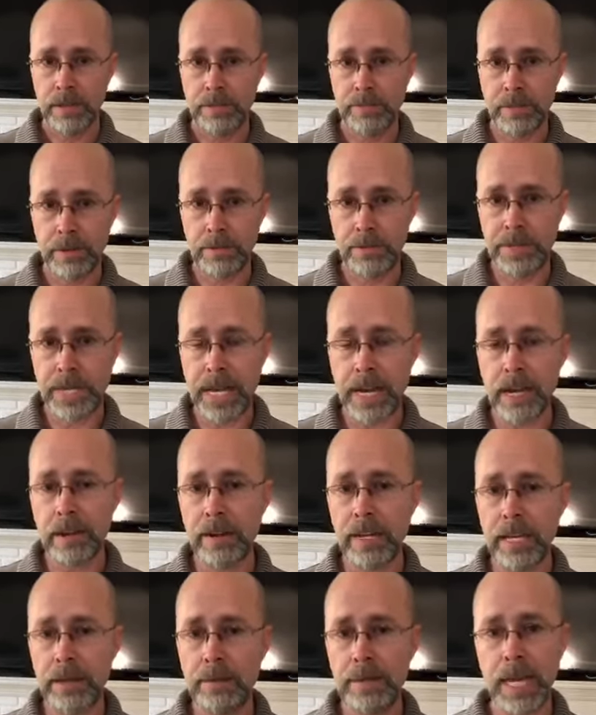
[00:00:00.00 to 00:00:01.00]
From there,
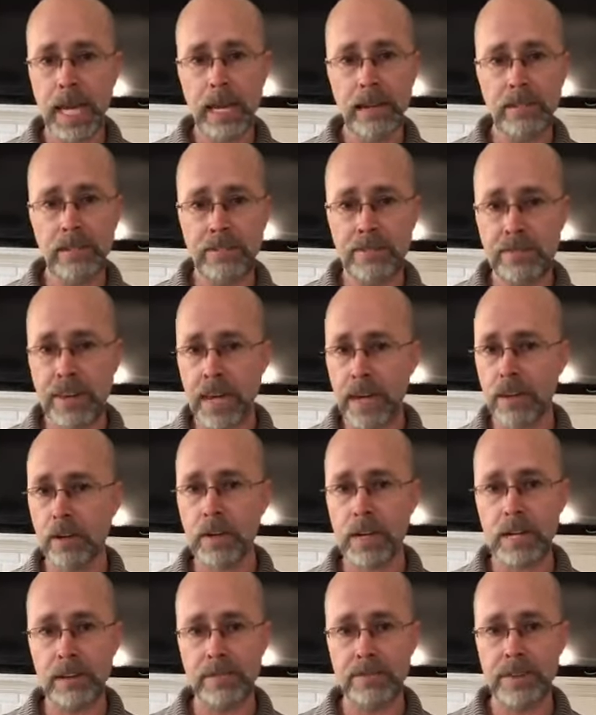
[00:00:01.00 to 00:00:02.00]
he gained fa-
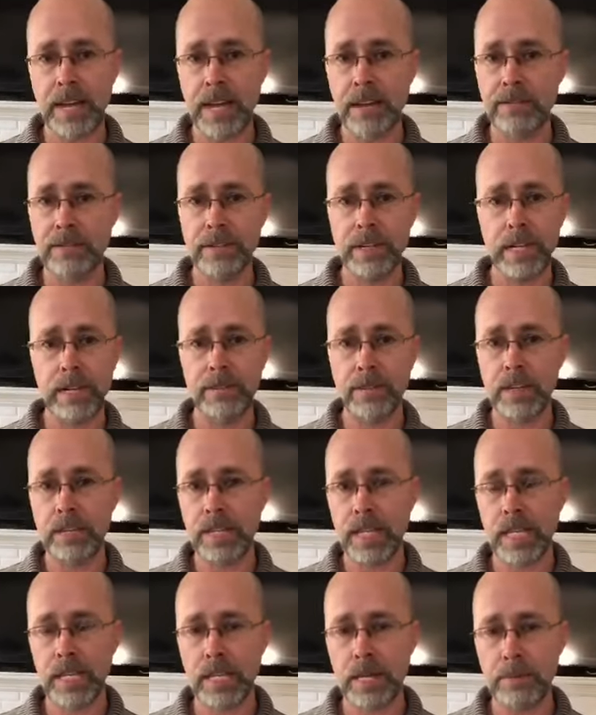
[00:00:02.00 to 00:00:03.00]
great favor, and
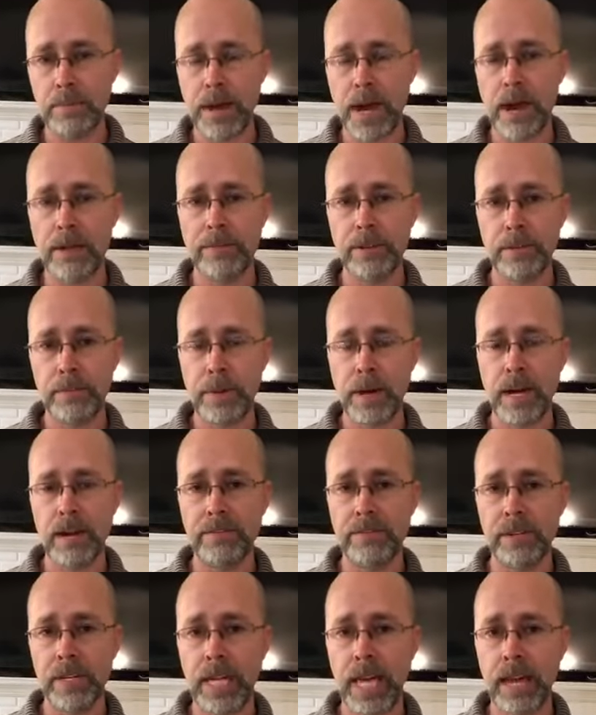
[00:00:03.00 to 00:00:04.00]
everything that
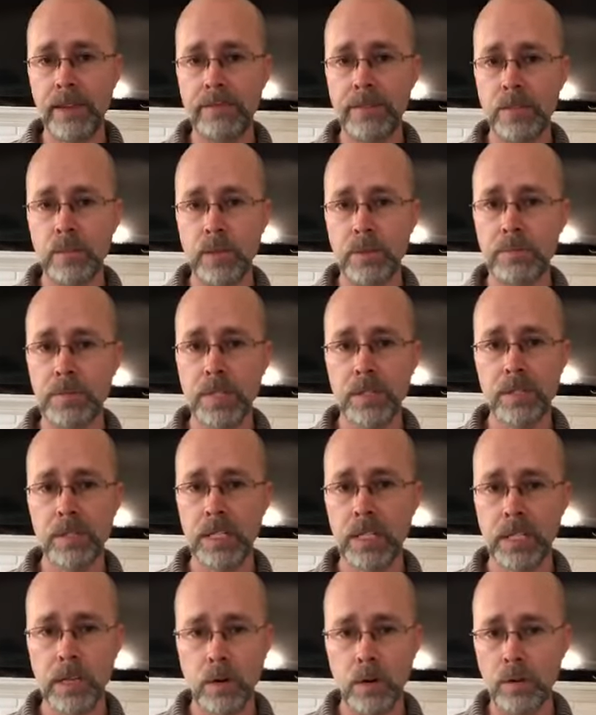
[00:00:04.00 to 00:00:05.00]
Potiphar gave to him turned
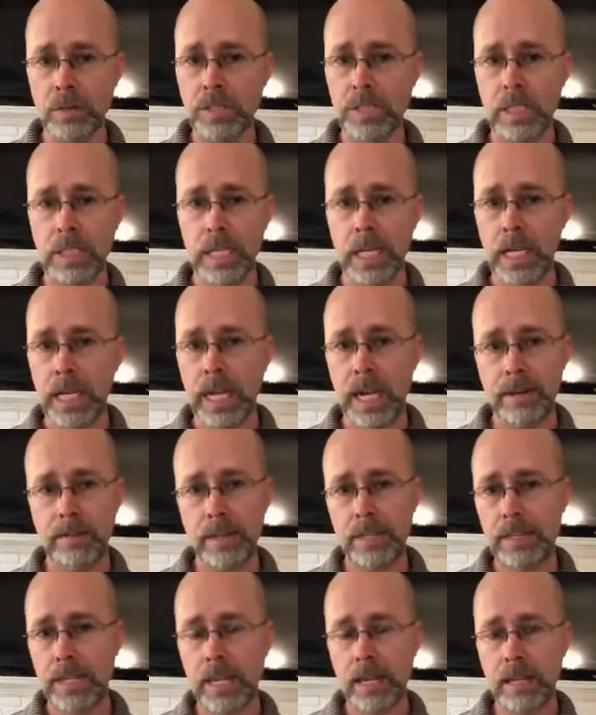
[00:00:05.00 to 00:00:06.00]
to gold, and
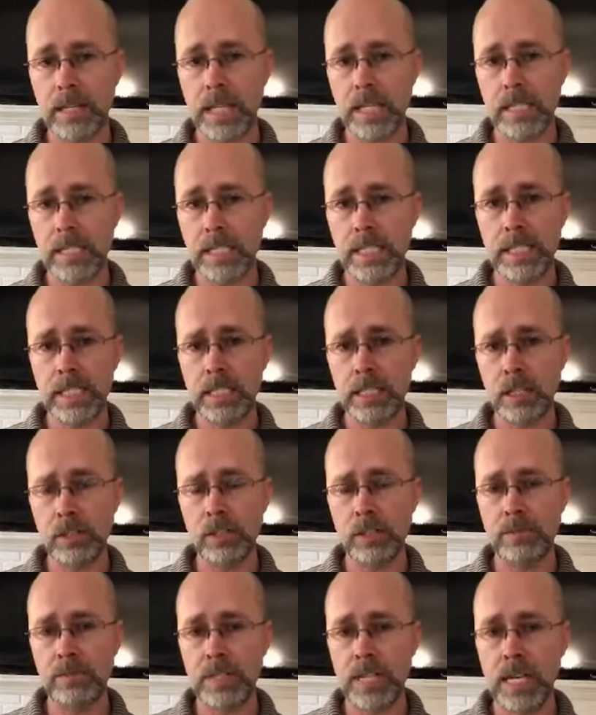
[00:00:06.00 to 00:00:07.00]
everything that
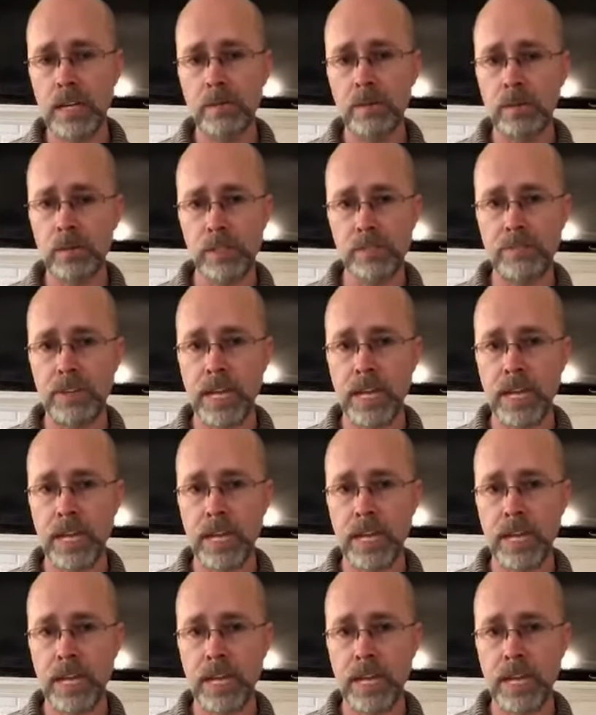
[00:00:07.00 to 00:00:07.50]
Joseph did was